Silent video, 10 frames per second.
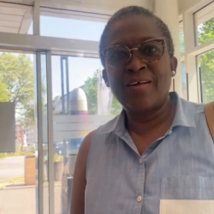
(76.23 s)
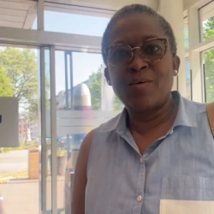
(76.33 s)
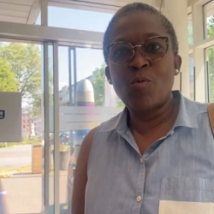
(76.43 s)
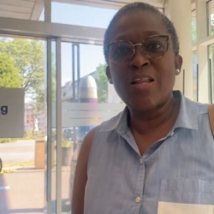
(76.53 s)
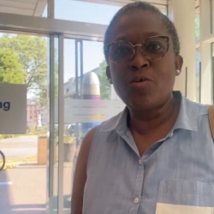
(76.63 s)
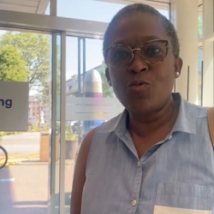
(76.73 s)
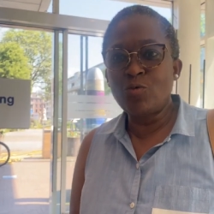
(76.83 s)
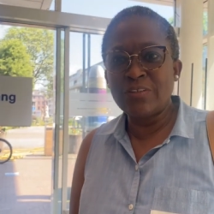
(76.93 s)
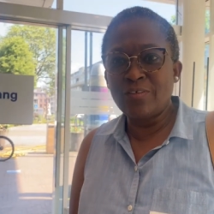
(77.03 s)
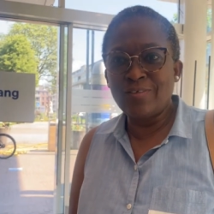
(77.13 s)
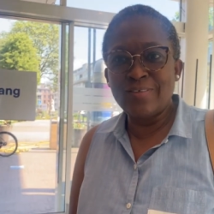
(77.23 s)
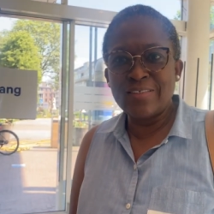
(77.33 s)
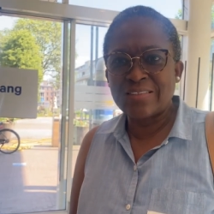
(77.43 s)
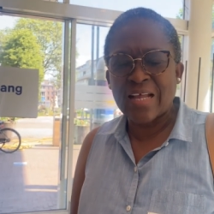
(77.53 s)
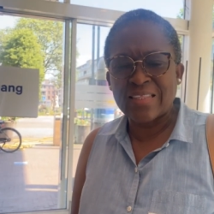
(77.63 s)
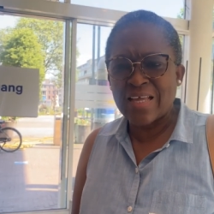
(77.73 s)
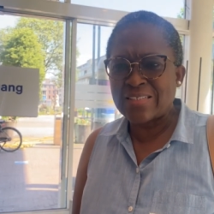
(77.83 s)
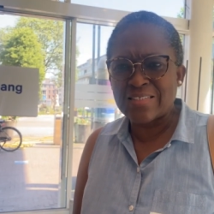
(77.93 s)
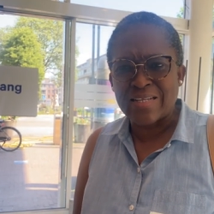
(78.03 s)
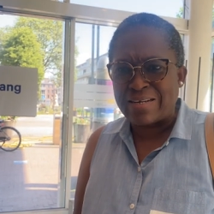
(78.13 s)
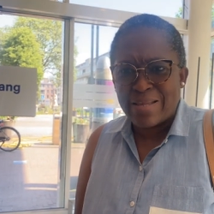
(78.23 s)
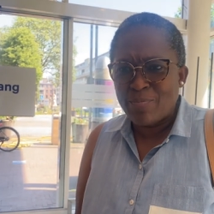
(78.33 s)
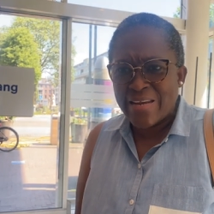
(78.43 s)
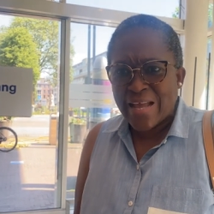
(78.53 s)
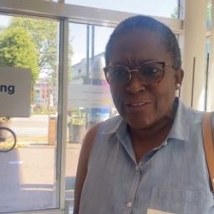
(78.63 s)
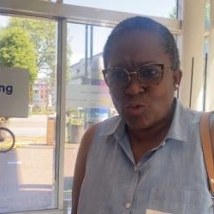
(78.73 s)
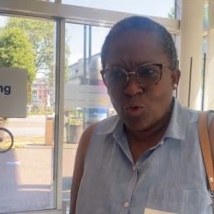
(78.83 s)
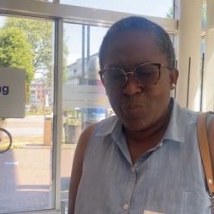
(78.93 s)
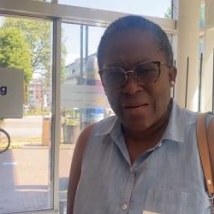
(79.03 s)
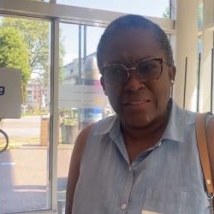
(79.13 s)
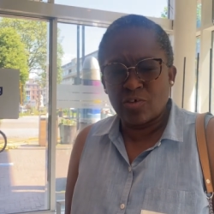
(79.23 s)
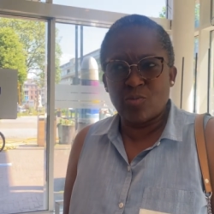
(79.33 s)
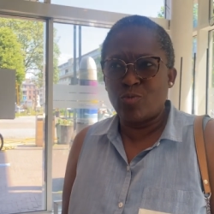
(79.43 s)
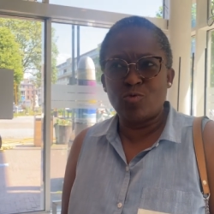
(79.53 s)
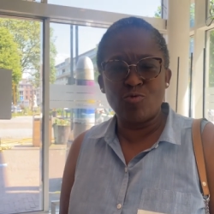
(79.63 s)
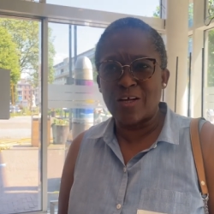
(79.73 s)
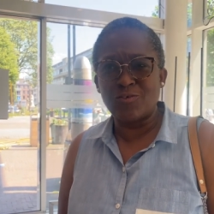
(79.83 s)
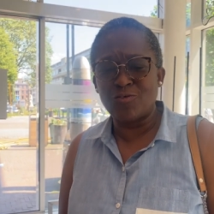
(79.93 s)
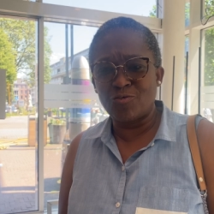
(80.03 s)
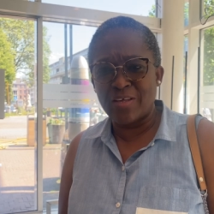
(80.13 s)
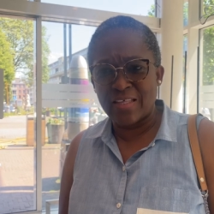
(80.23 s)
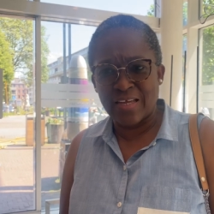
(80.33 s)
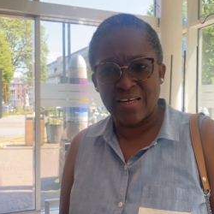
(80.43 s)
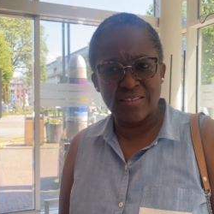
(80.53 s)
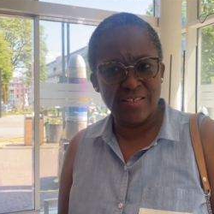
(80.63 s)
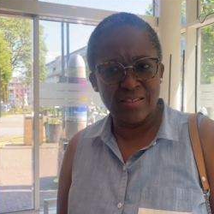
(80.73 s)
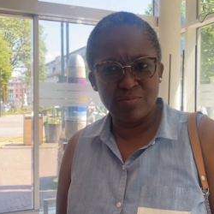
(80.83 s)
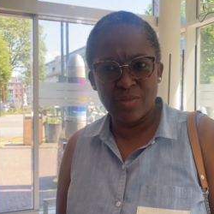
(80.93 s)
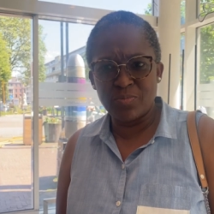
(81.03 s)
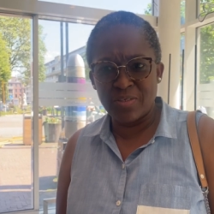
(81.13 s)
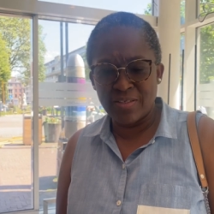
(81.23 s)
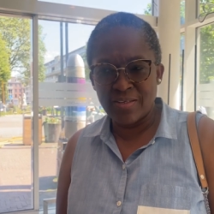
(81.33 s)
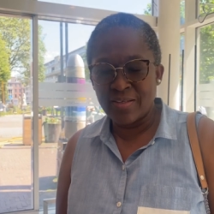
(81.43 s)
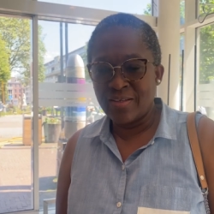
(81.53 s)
When the news started screaming and jumping, I just put two and two together and I said, maybe.